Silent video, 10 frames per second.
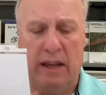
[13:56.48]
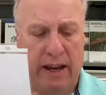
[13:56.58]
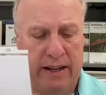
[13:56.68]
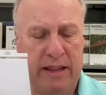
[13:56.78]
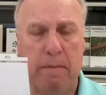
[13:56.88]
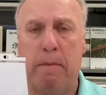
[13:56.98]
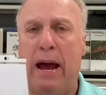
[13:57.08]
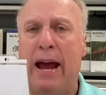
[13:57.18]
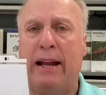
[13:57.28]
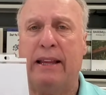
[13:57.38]
and in the
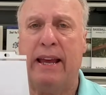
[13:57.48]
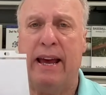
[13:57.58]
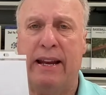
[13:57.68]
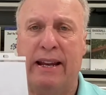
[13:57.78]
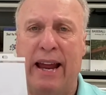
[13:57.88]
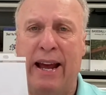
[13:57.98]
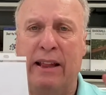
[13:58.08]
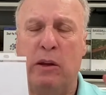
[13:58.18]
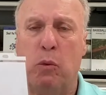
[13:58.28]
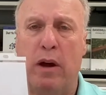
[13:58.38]
back they had an
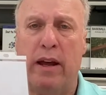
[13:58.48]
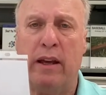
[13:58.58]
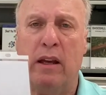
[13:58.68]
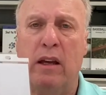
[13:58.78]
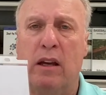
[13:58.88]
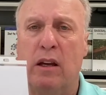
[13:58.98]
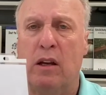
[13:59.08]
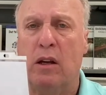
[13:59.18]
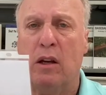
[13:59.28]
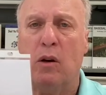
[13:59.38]
alleyway.
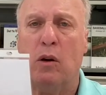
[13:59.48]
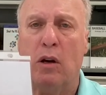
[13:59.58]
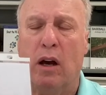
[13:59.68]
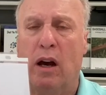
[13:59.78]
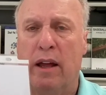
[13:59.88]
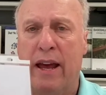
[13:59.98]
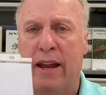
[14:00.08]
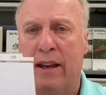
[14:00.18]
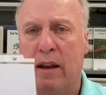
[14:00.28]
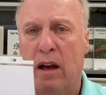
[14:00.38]

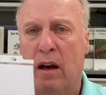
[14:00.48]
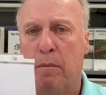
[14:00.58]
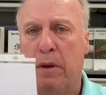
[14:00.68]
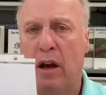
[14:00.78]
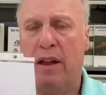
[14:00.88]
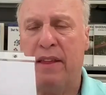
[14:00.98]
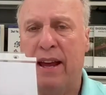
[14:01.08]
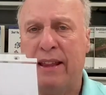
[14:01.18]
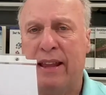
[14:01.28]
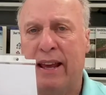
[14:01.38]
And beyond
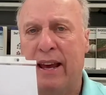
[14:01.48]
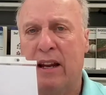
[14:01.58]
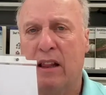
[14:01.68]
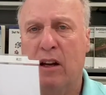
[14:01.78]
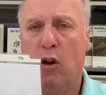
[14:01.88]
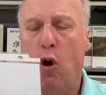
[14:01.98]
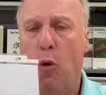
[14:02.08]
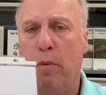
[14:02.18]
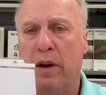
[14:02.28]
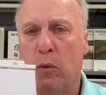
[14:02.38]
that, they had a little
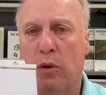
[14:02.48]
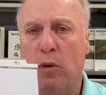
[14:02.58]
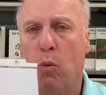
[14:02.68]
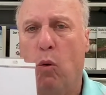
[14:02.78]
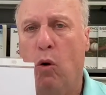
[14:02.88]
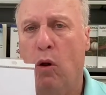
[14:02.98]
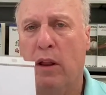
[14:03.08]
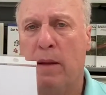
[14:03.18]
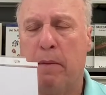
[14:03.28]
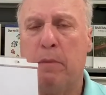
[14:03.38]
opening with a
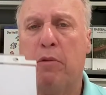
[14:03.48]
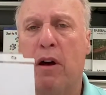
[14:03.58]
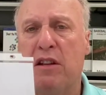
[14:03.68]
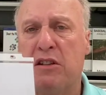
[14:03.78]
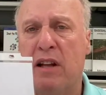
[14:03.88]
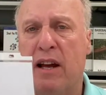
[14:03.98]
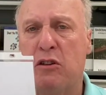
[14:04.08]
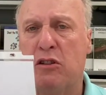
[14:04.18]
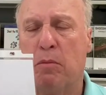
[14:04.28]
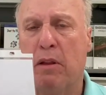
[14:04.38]
wall, and my brothers and I used to